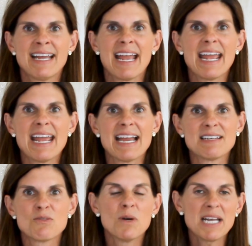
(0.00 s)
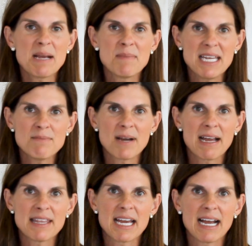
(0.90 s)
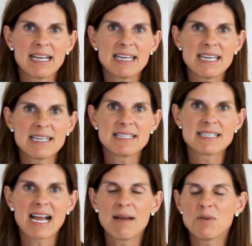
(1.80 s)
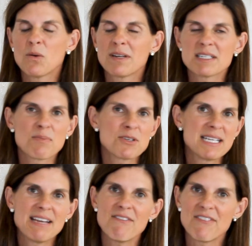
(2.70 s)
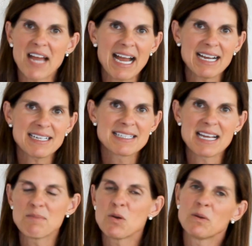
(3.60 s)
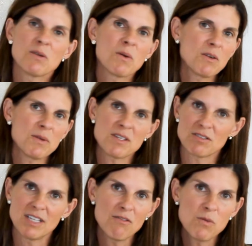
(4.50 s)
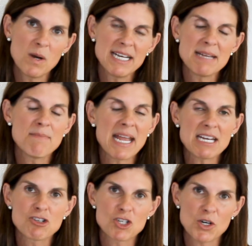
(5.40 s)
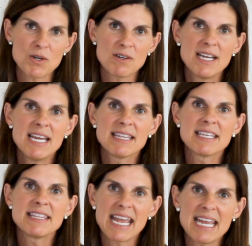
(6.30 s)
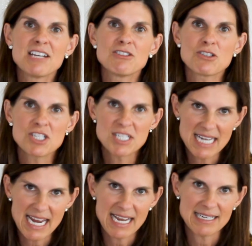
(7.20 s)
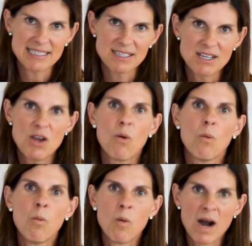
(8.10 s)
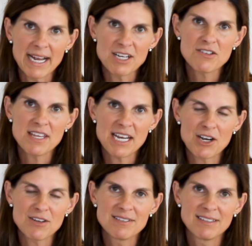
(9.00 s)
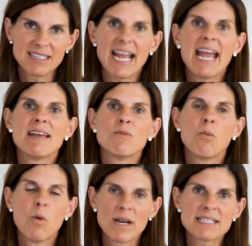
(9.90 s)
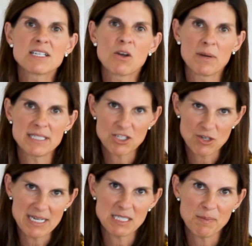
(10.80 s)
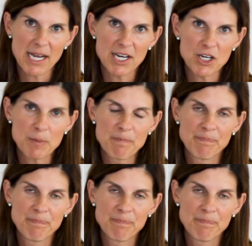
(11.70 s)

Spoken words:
And what I mean by that is I'm going to present facts. I'm going to work with your loved one and make sure that they understand why you're there and what is going to transpire.